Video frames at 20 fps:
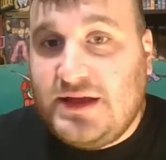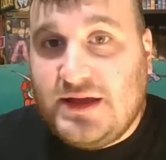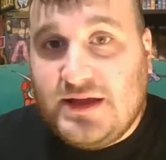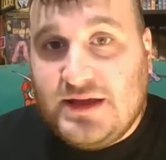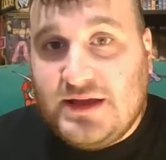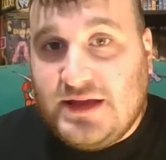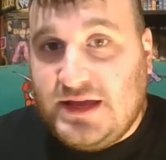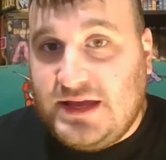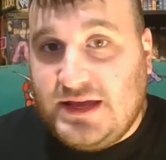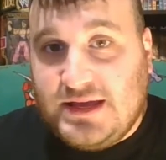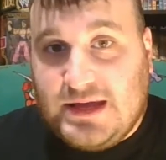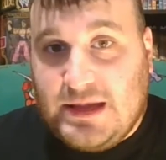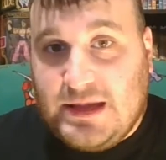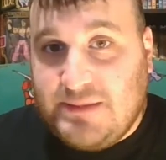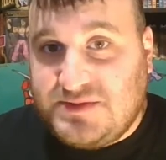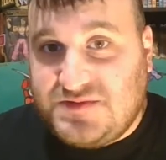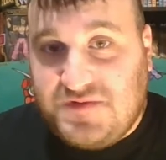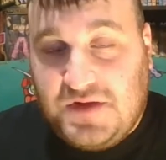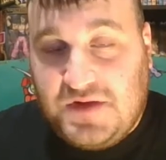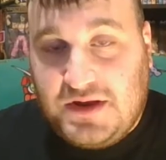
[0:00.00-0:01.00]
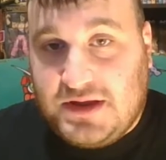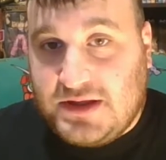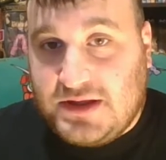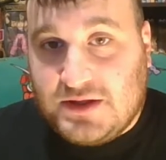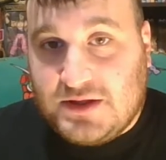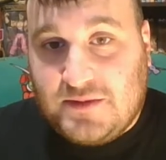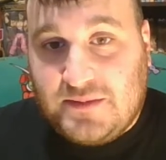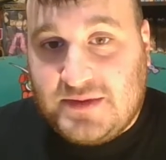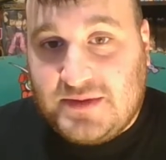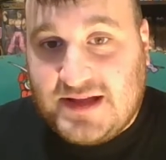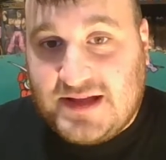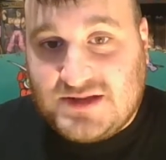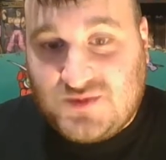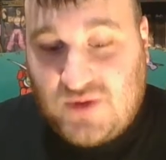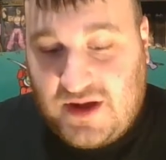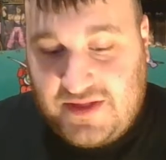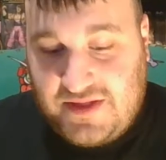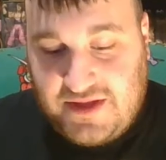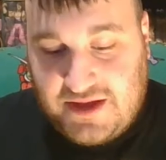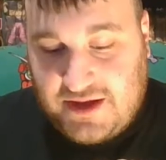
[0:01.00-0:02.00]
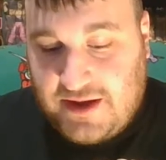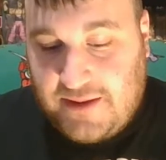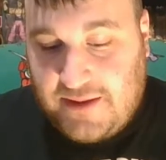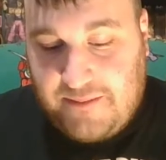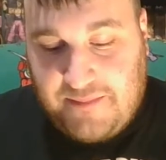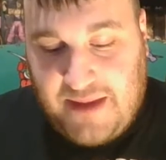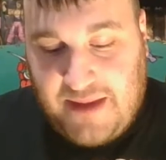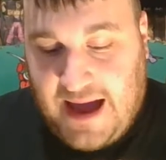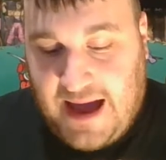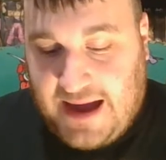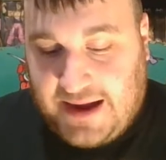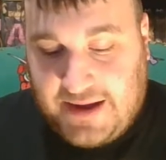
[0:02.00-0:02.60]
he keeps feeding them and that's why they come back.